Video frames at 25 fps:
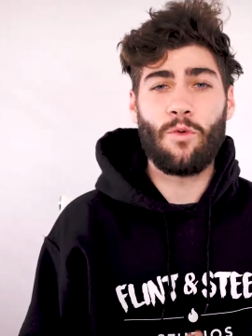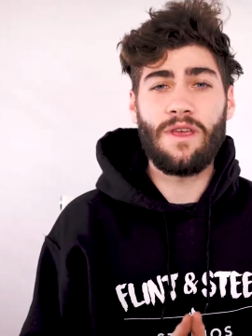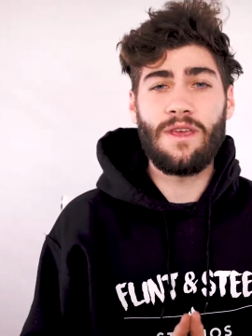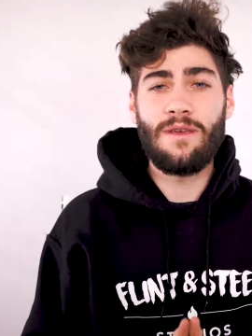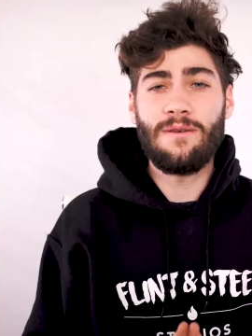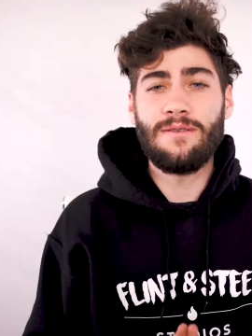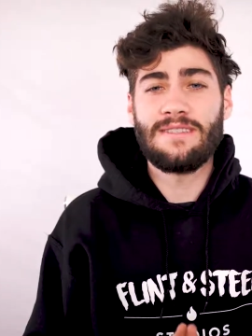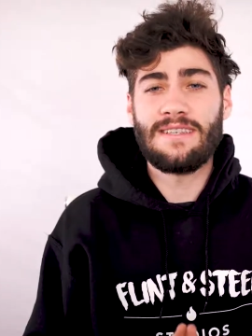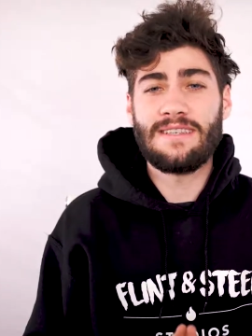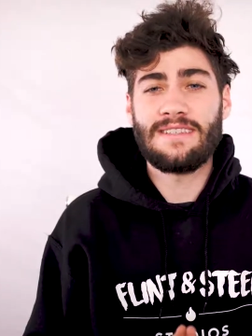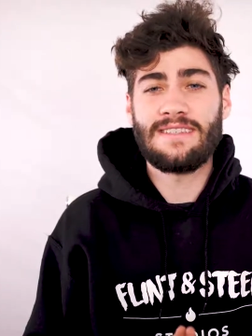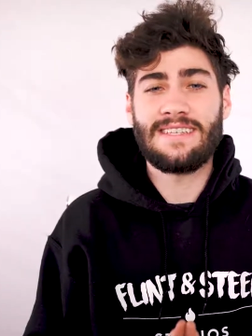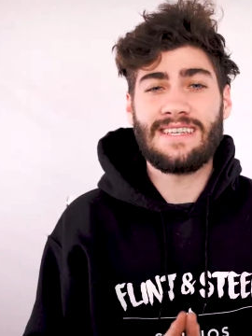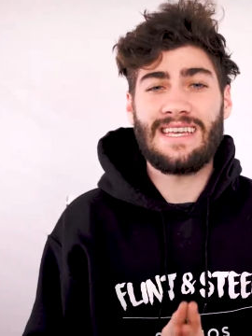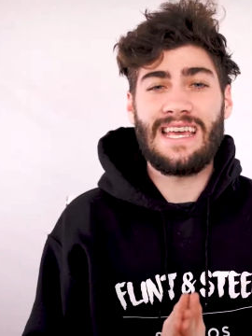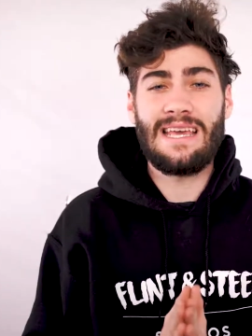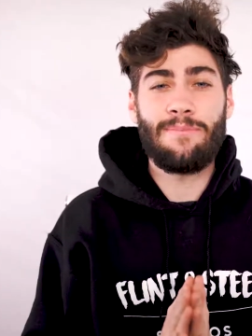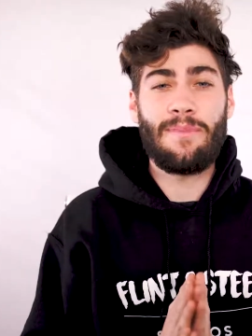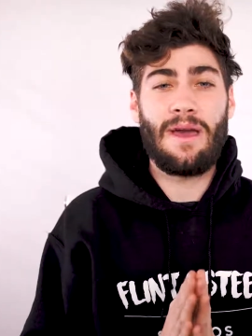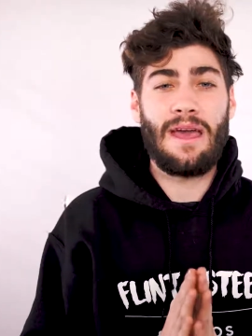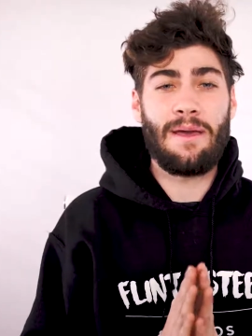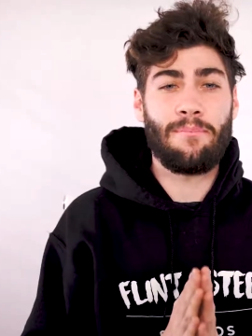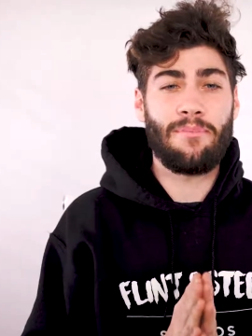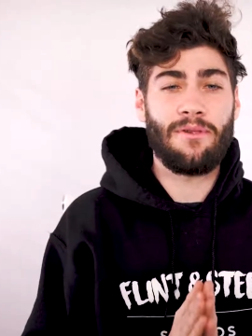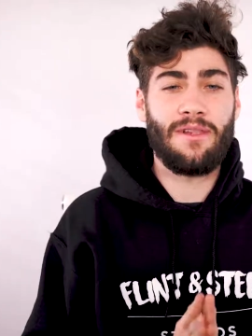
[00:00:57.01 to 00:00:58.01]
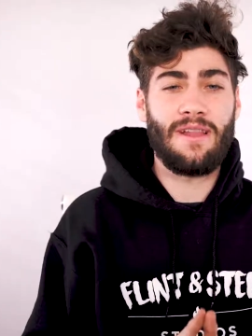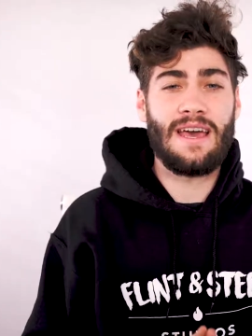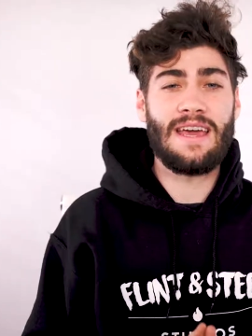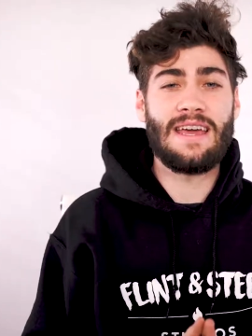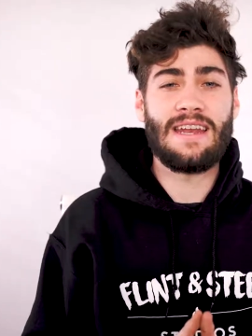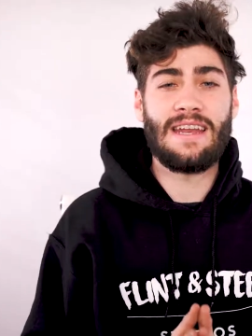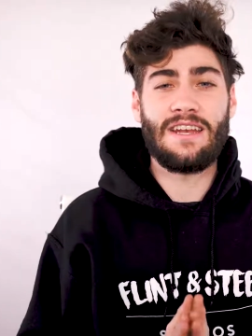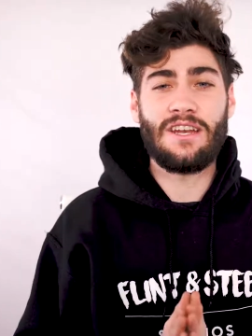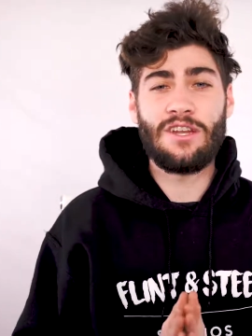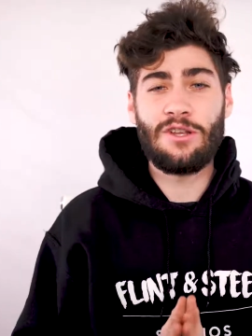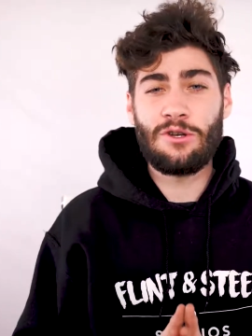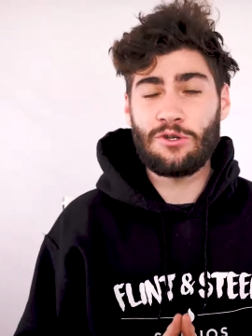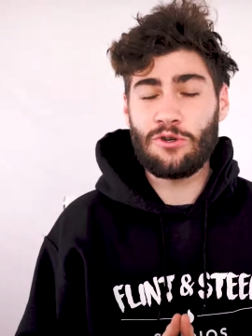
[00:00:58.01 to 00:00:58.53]
We use this to keep a
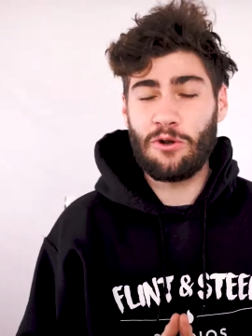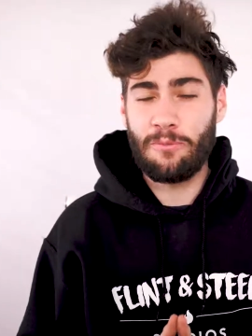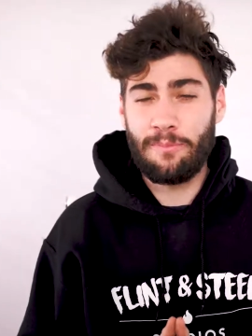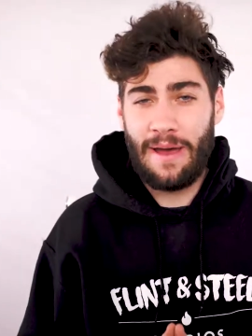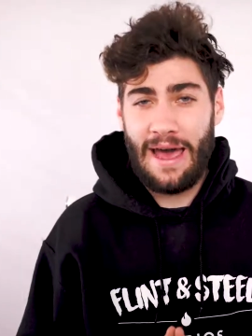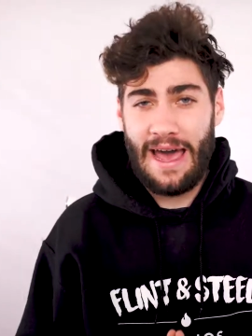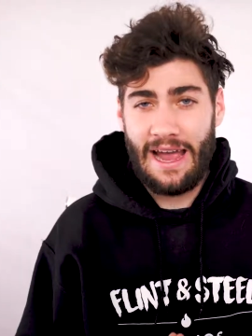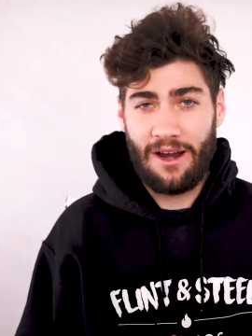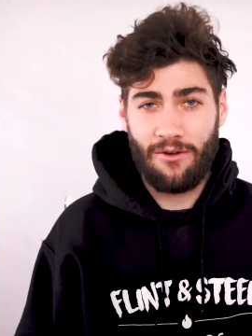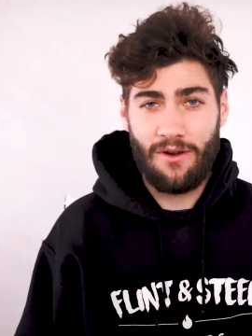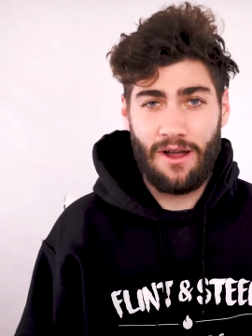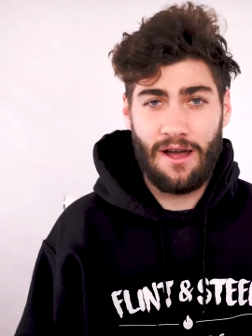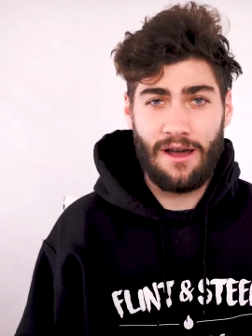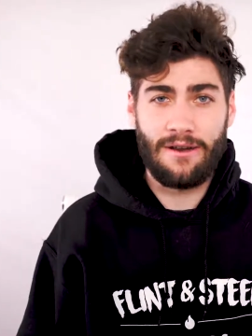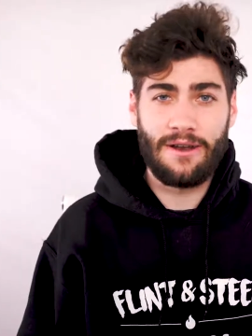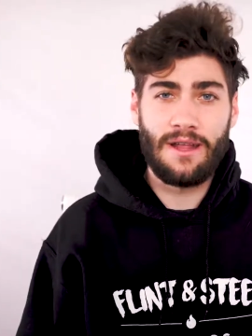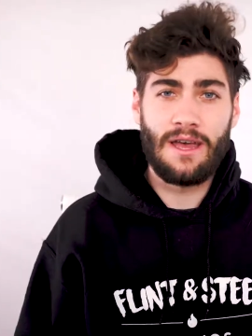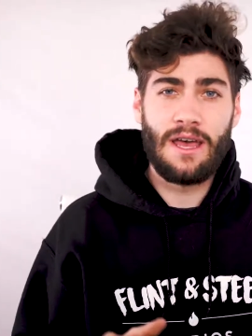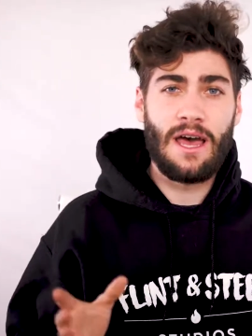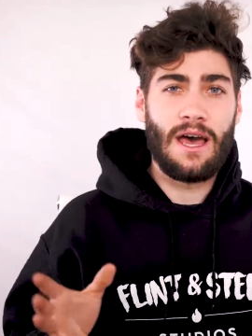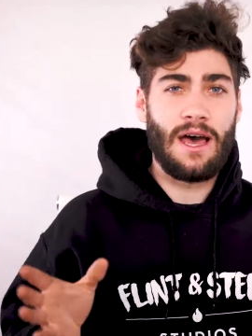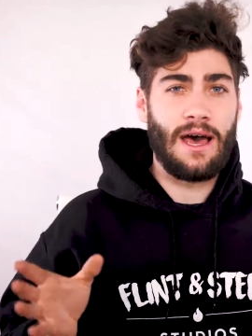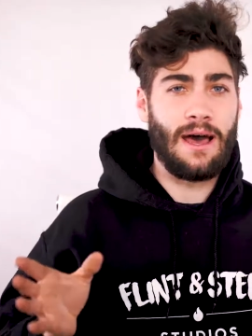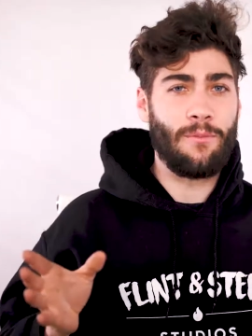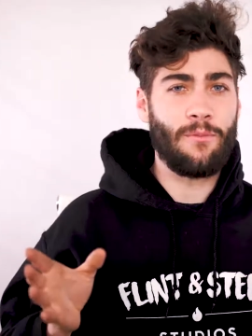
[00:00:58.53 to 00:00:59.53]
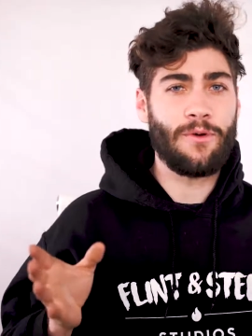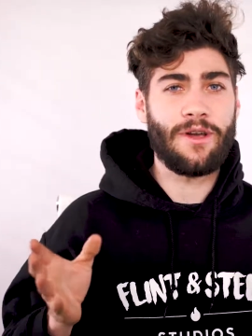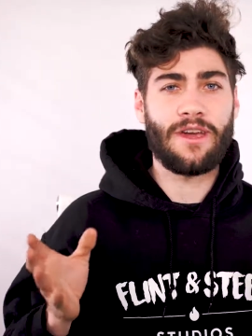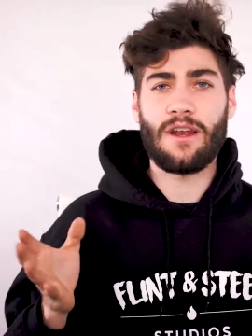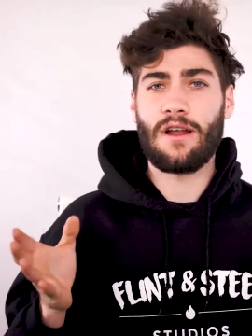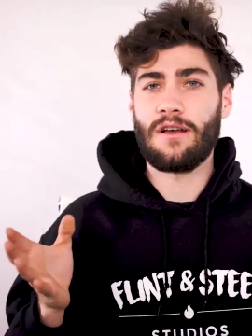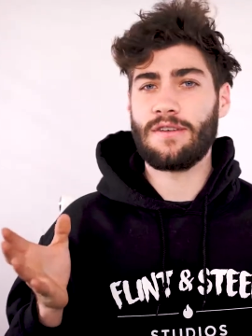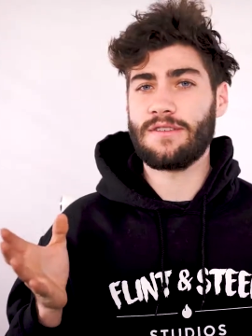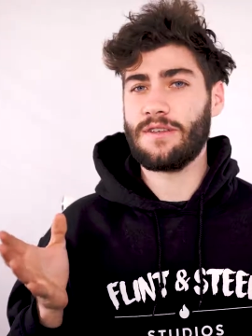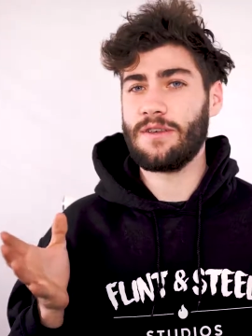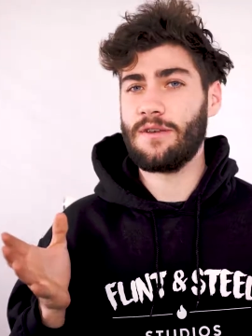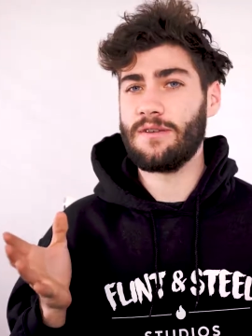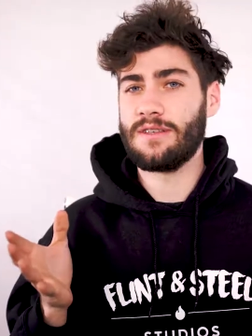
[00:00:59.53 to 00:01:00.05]
plain and neutral background. We
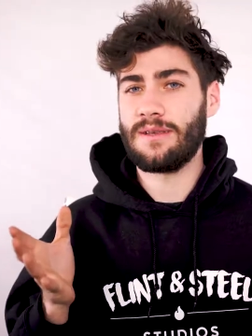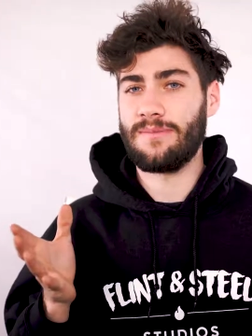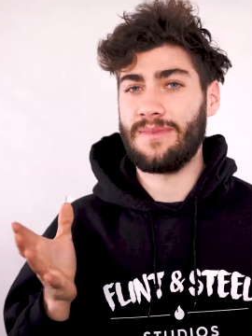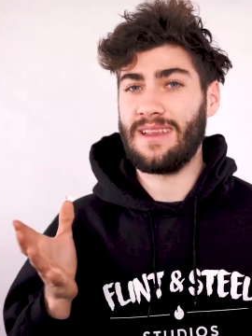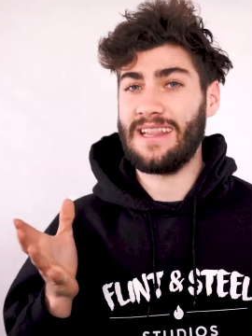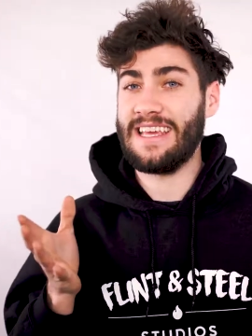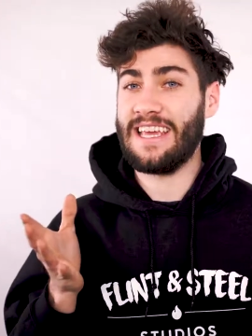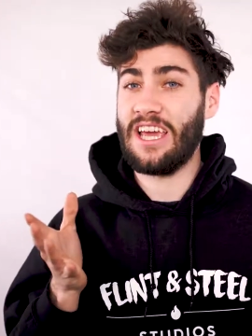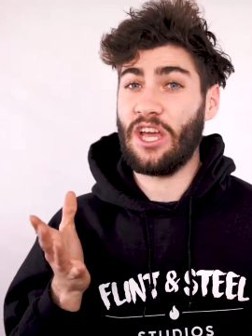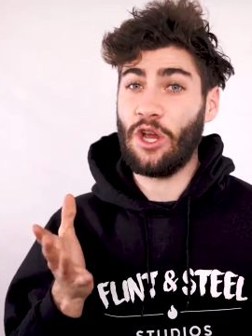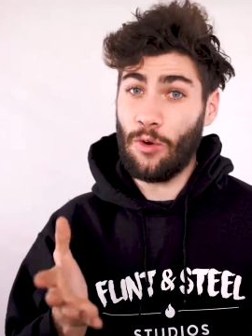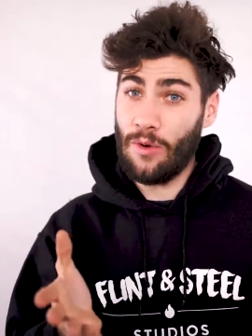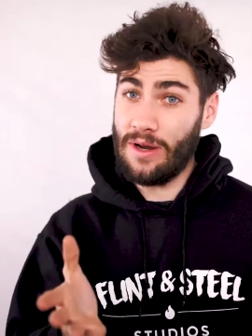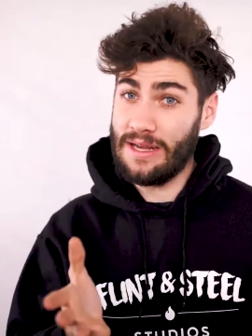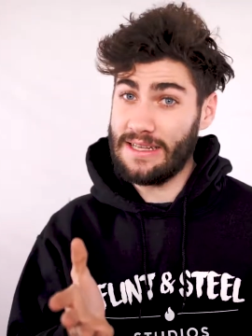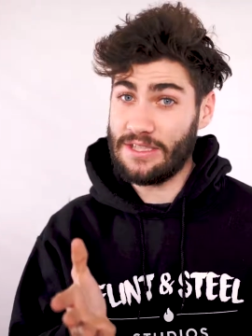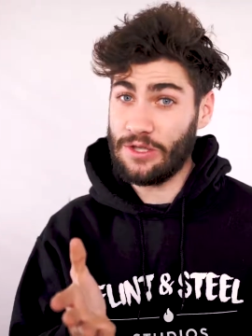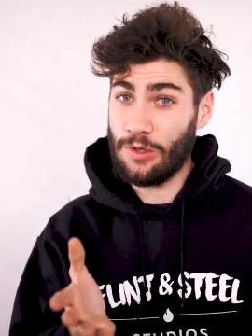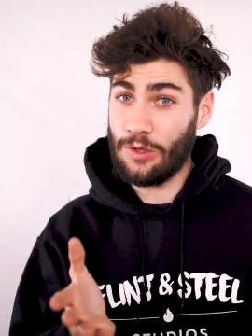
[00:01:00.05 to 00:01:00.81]
can also use something like a green